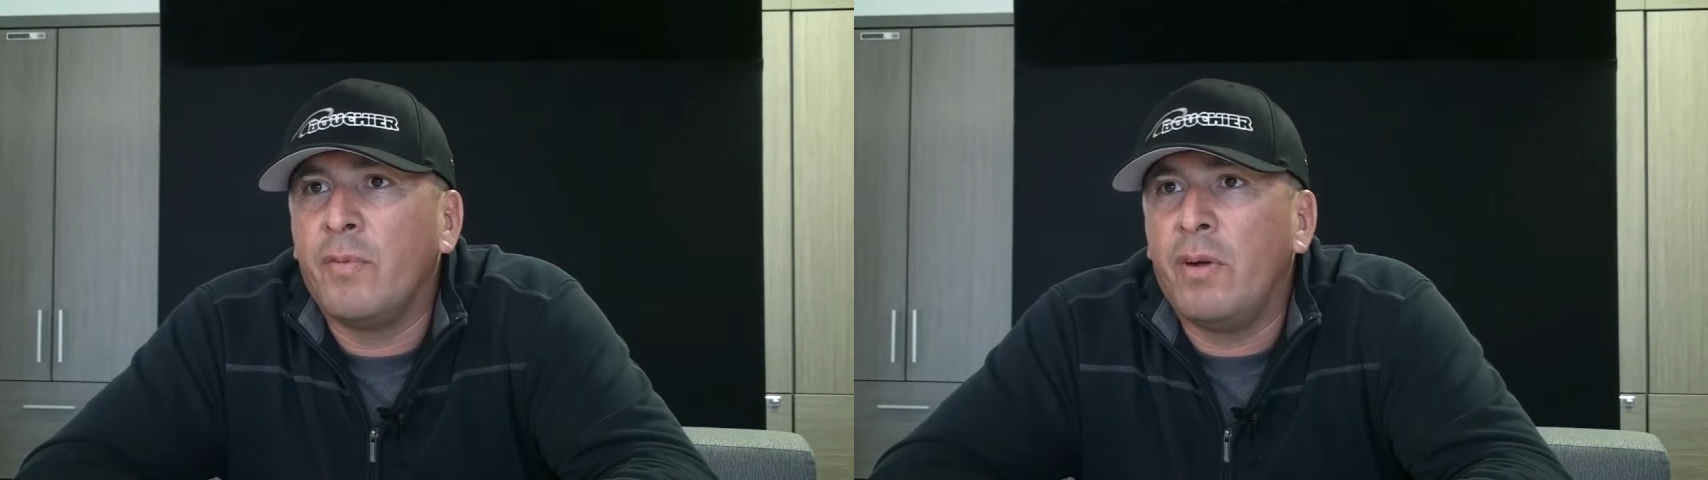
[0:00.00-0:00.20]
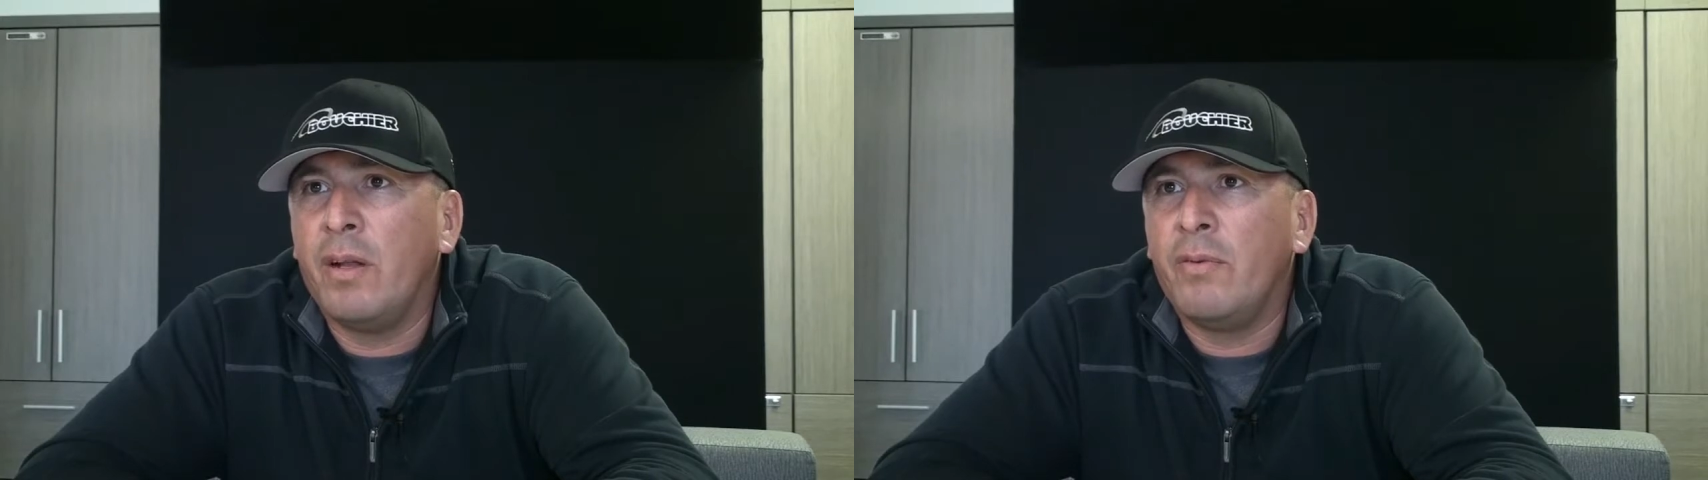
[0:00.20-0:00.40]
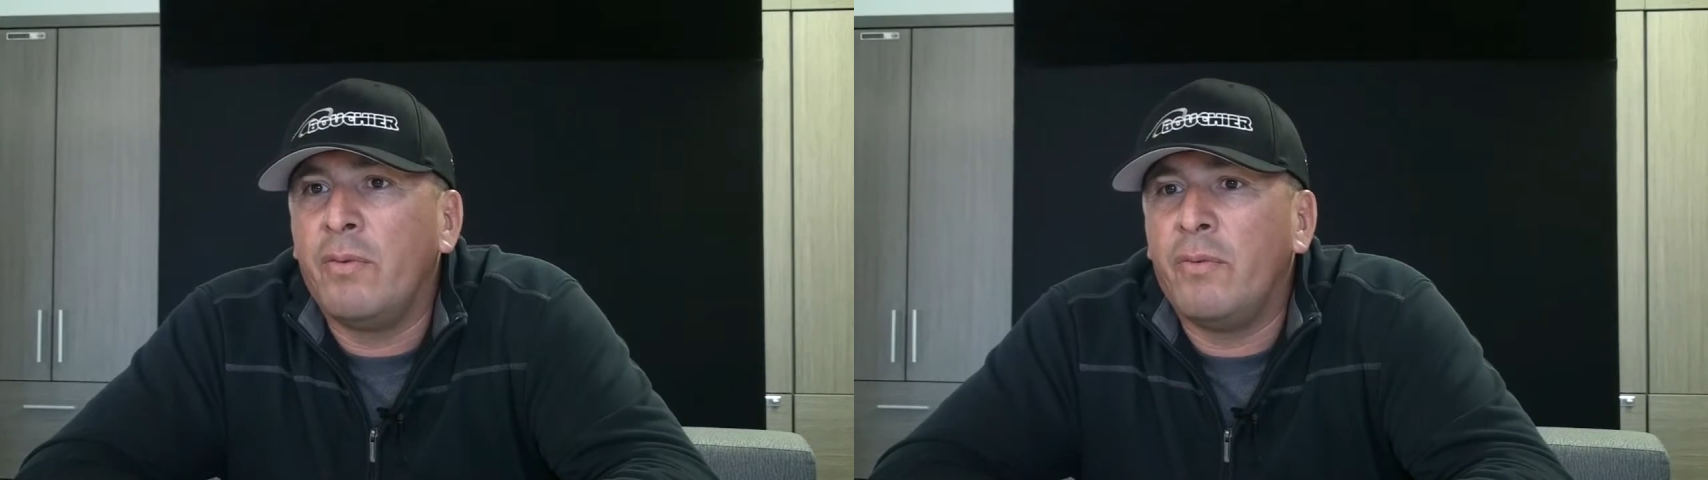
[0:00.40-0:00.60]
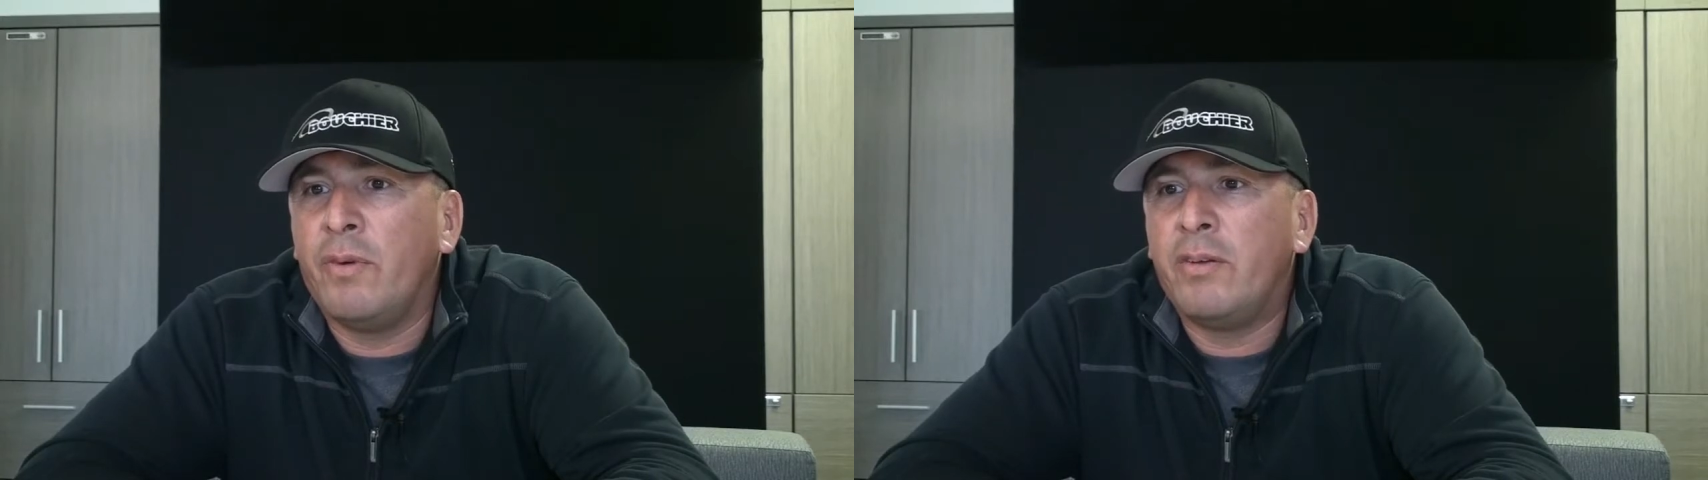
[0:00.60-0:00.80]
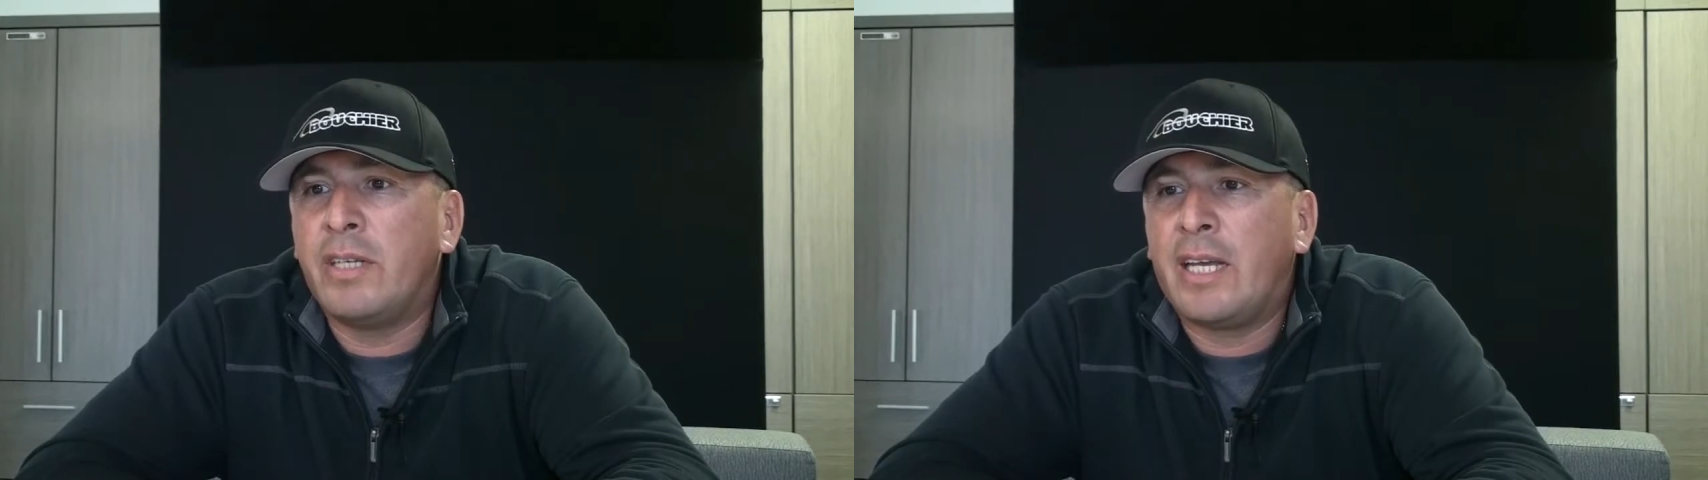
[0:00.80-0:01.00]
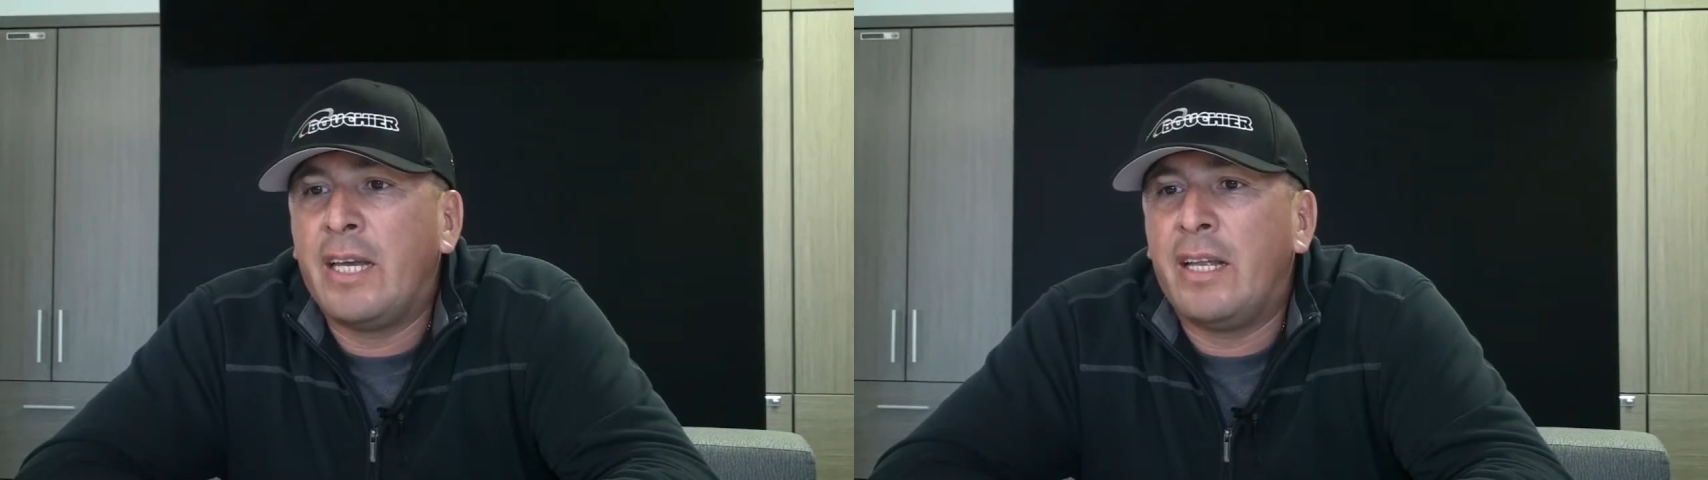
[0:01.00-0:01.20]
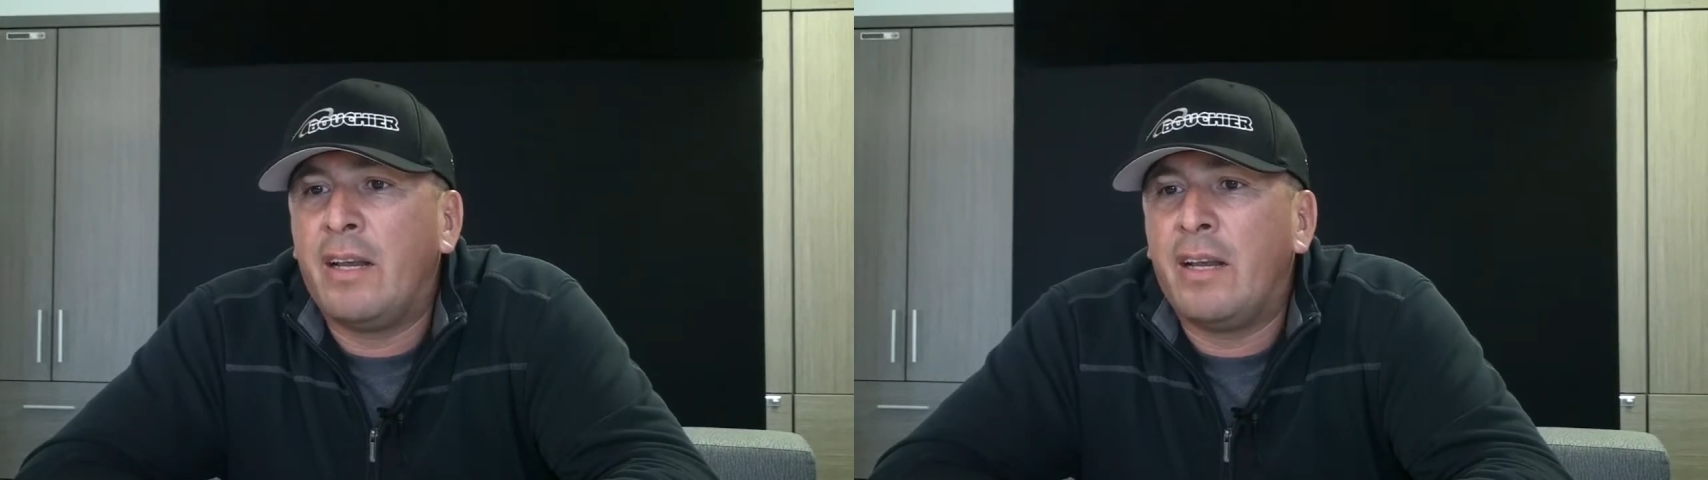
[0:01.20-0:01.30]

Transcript: Well, when I was a kid,